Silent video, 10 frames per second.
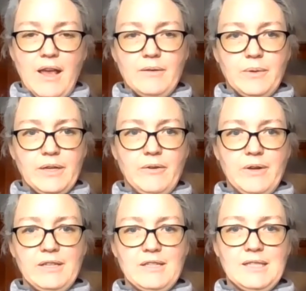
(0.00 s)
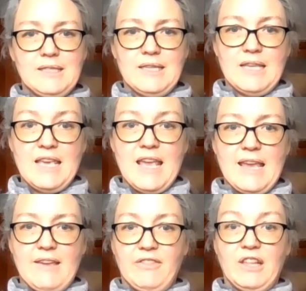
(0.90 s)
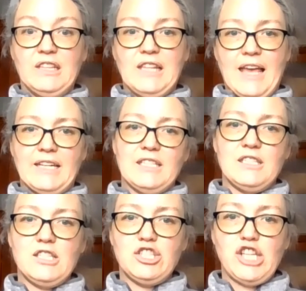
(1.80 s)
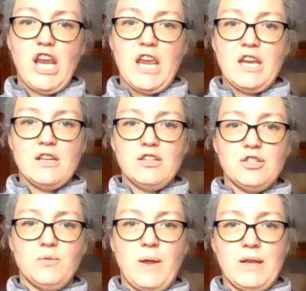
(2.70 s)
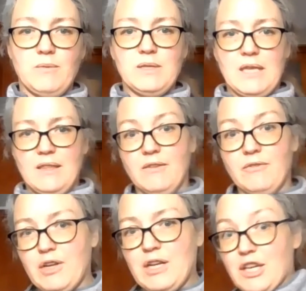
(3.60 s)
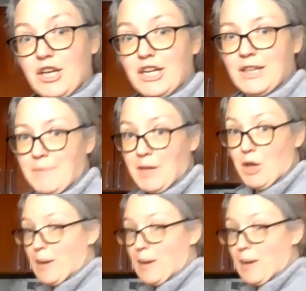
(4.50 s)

and we're going to see if the lettuce changed when it was in the freezer. Let me go